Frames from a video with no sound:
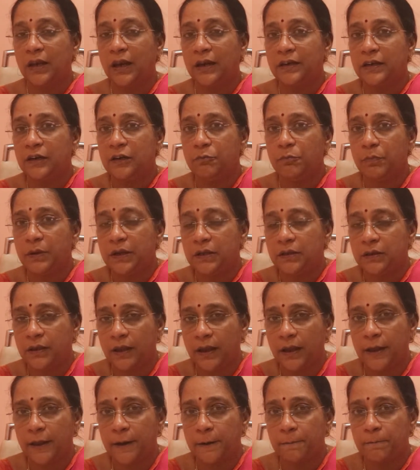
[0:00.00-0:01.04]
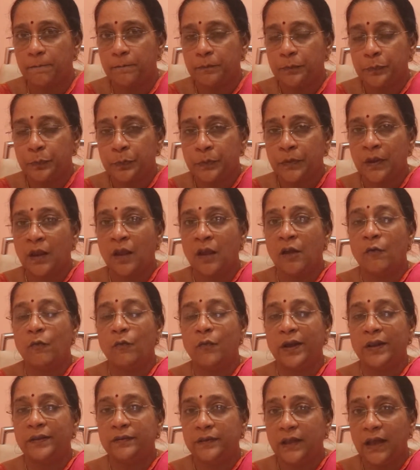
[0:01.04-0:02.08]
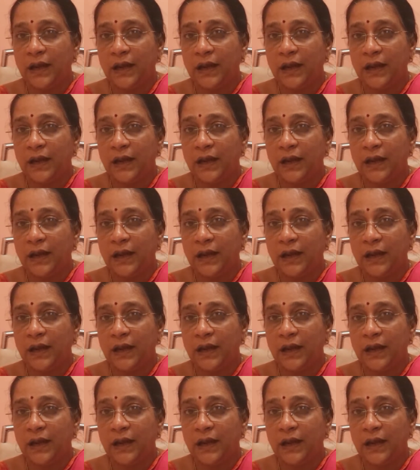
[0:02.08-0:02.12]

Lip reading: let it be there. When